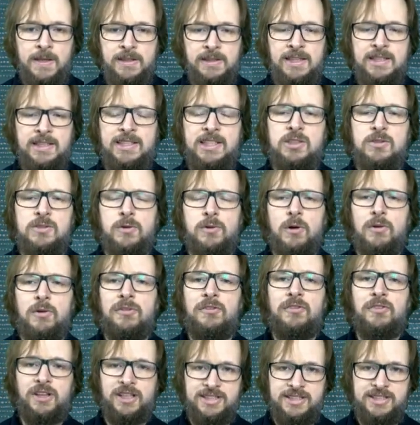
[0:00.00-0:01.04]
This is for
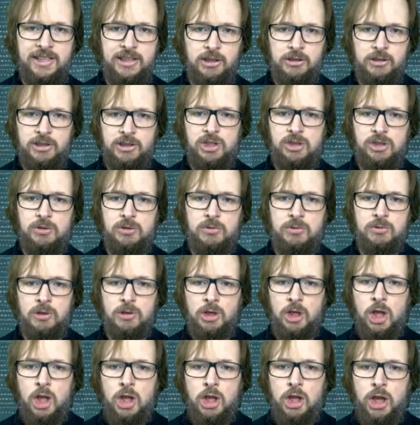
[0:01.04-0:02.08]
fixing an issue.
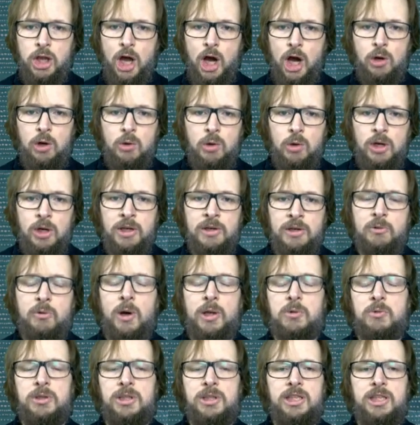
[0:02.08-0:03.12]
Now,
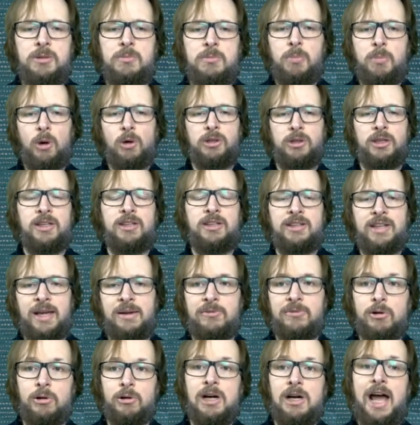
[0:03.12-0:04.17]
when we need point in time
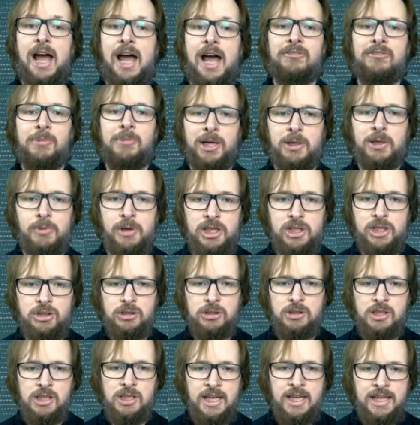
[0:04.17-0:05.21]
for live
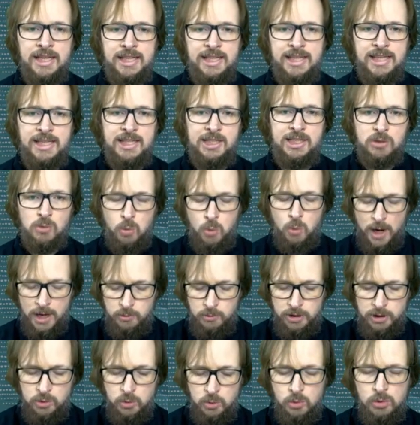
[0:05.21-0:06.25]
migration, it's when
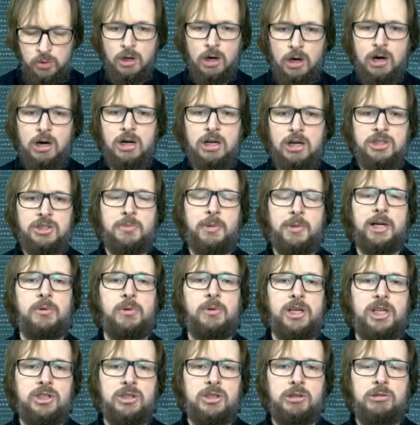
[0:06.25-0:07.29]
we do large
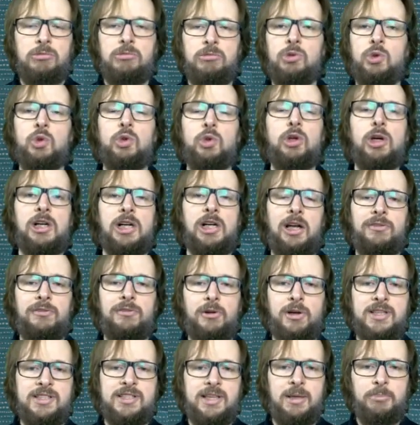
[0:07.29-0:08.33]
migration to the cloud,
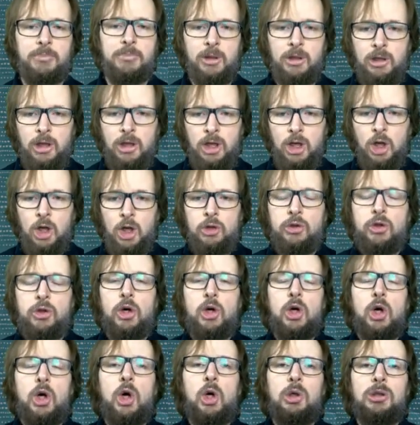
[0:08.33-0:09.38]
for example, the
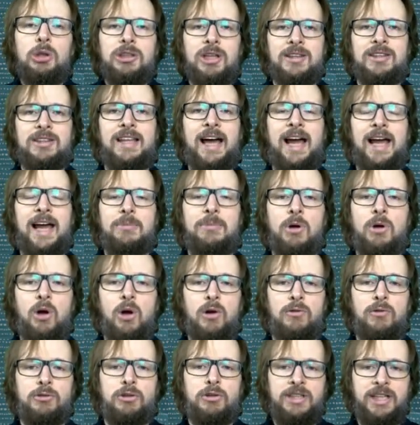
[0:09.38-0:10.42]
load time
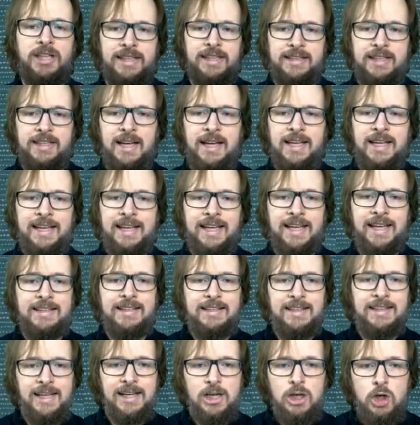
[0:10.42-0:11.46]
of the data
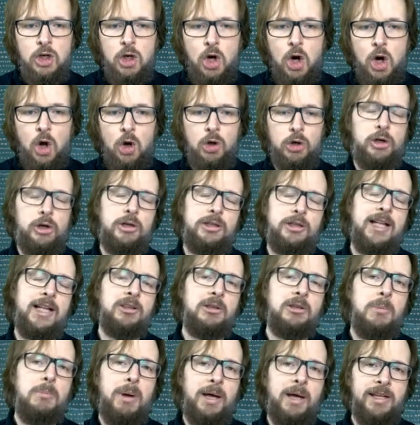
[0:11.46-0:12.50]
can take longer than
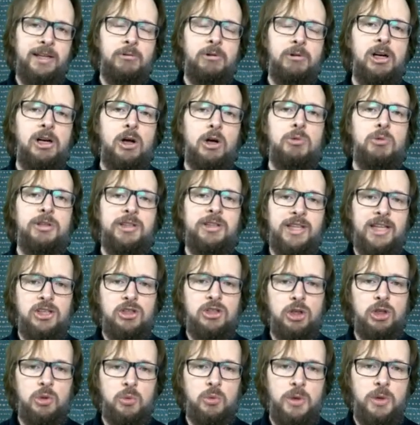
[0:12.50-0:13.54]
the binary log
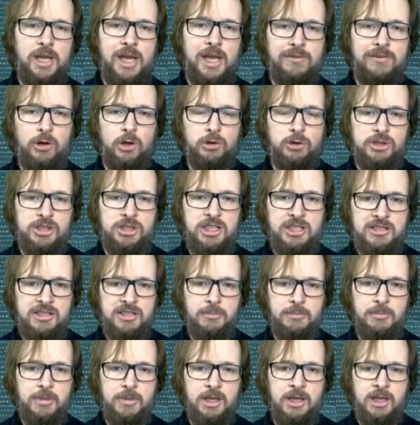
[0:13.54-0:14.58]
retention we have on the
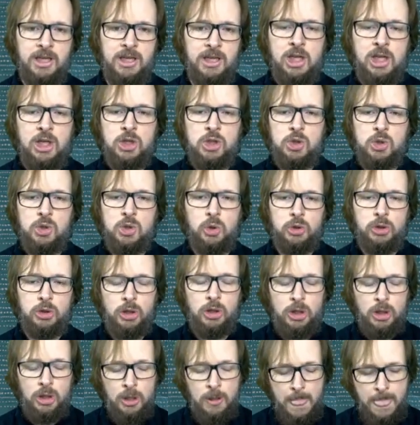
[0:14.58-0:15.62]
system. So
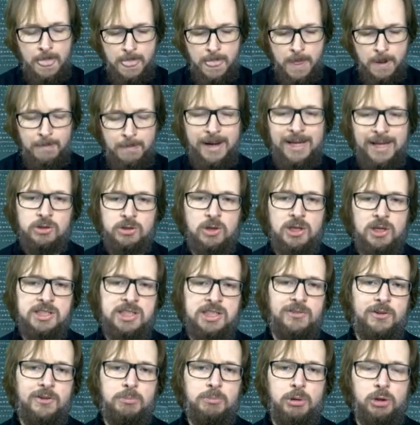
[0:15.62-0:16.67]
the MySQL
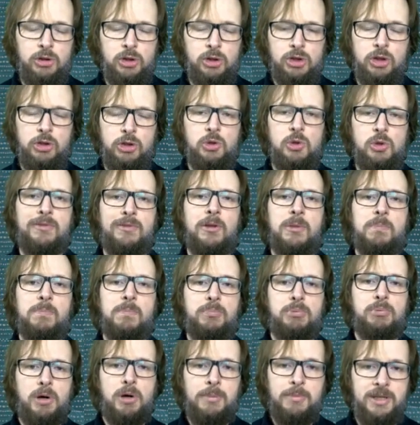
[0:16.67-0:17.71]
Server production you have on
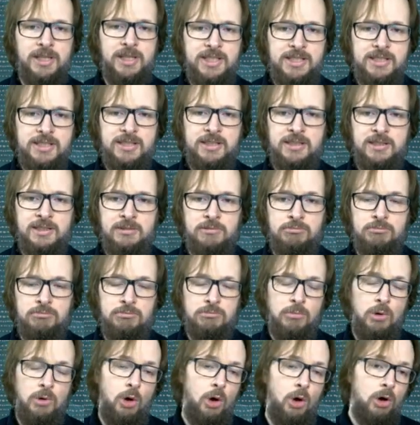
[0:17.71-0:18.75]
premise
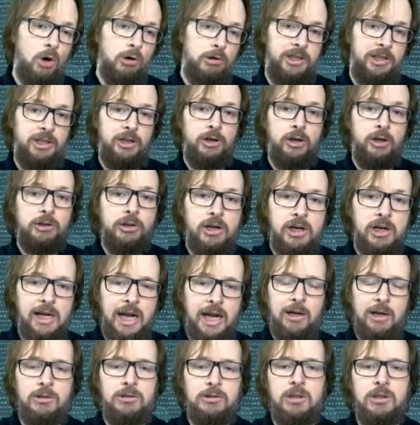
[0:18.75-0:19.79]
or in another
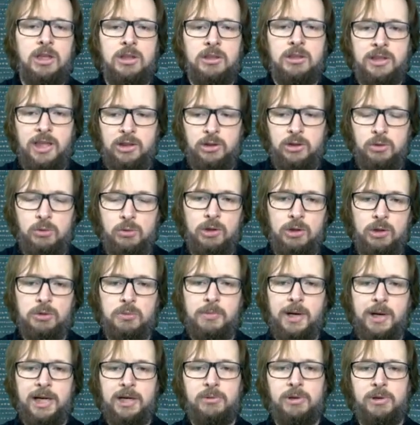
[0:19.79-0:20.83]
cloud that you want to
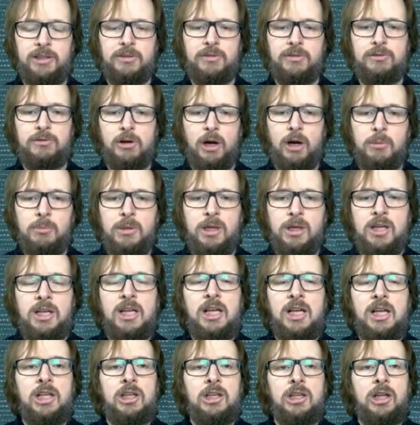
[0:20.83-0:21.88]
migrate from,
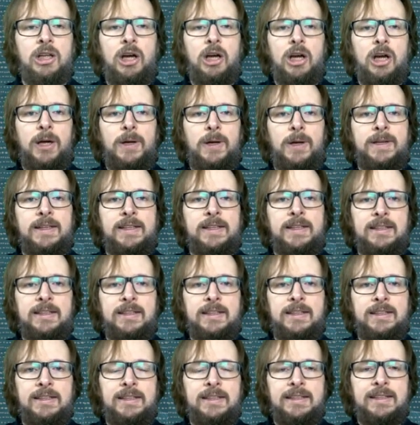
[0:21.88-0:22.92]
that
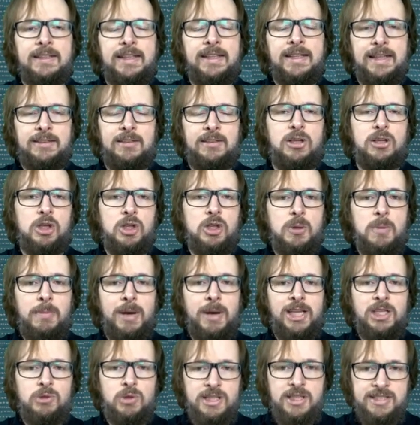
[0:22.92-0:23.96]

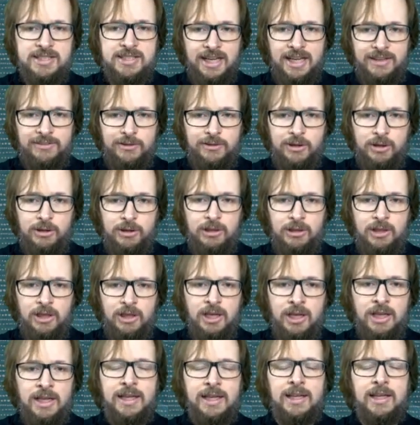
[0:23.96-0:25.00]
MySQL Server
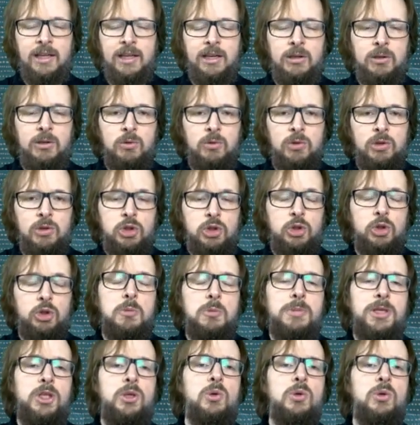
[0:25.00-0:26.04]
should
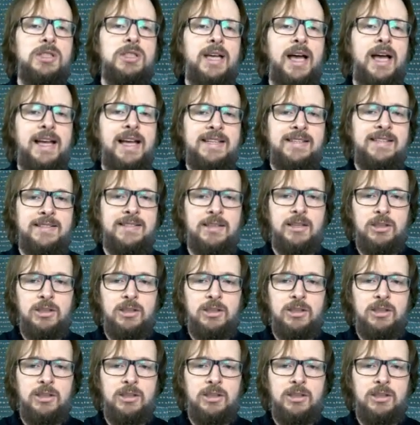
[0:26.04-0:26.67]
be used as